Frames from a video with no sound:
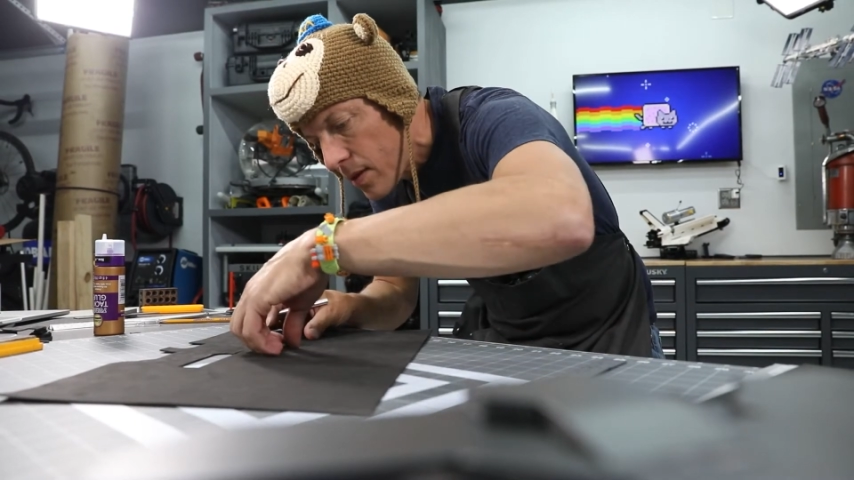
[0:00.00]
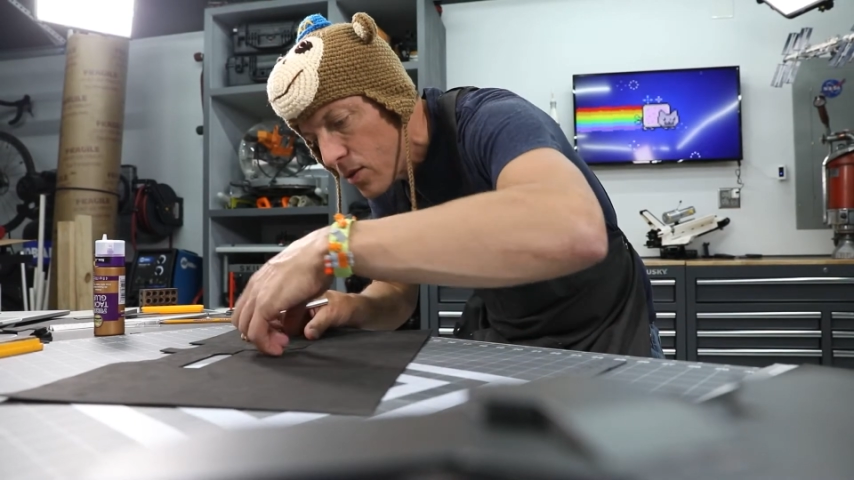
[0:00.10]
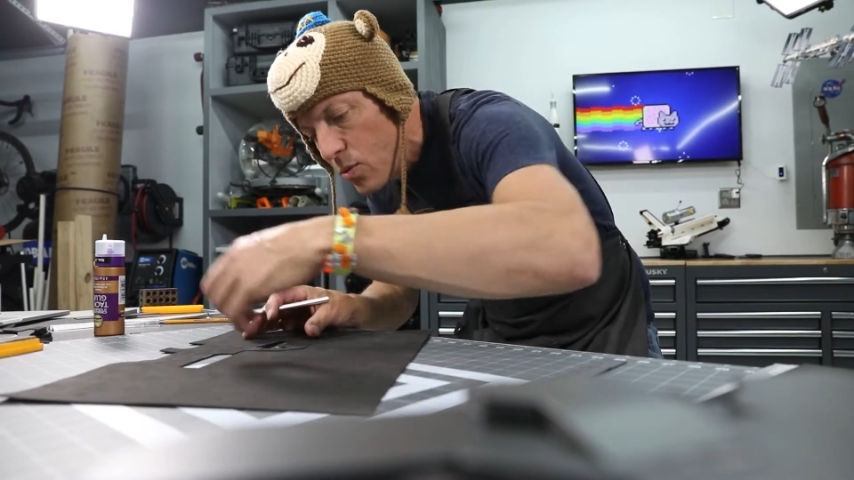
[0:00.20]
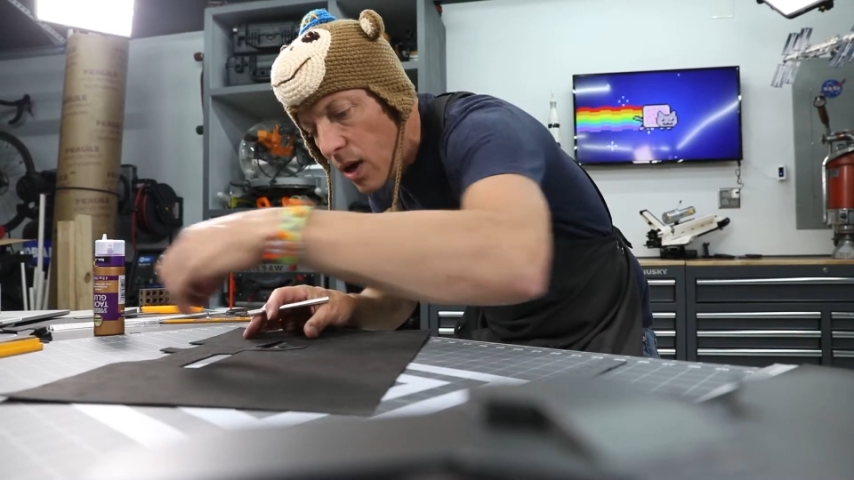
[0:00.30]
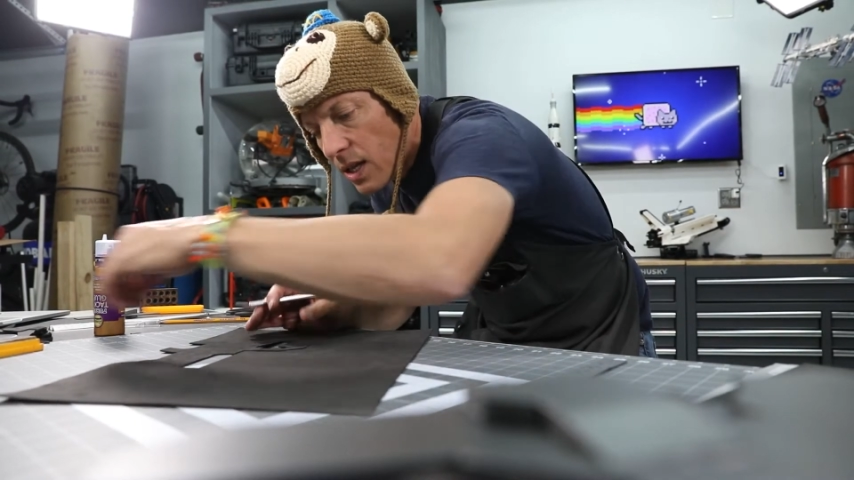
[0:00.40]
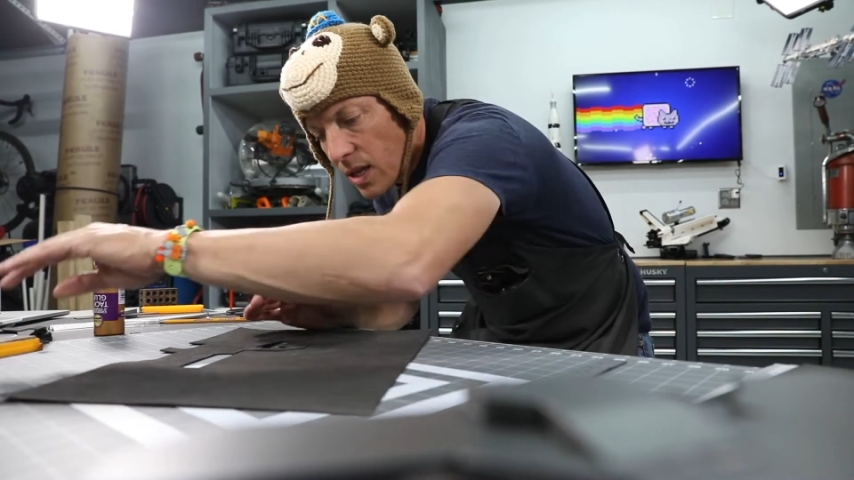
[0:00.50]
You are an